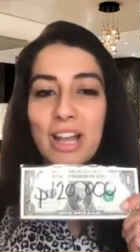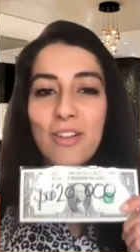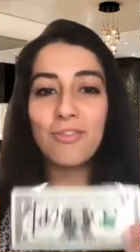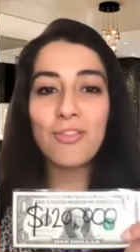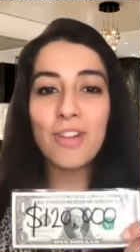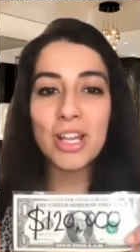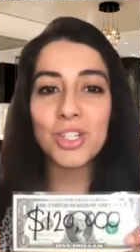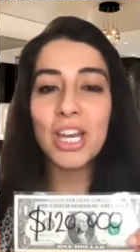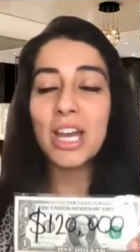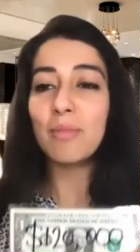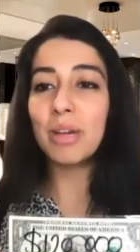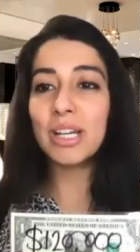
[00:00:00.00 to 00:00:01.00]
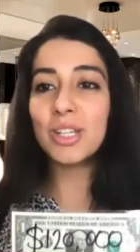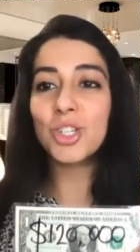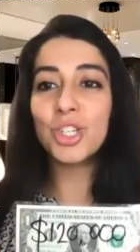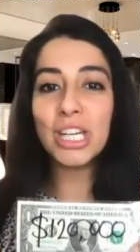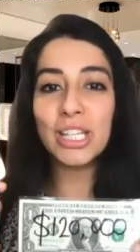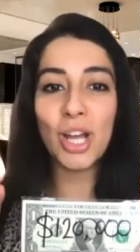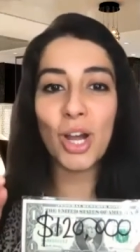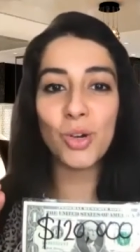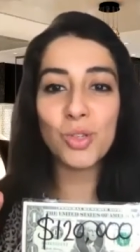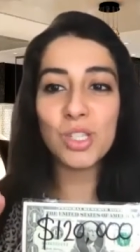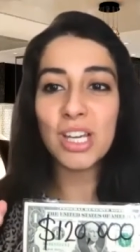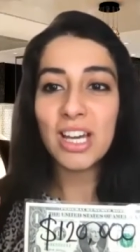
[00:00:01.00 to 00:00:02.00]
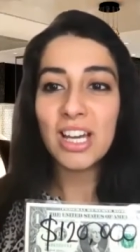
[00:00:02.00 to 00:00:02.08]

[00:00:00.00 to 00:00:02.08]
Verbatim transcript: fridge because she knows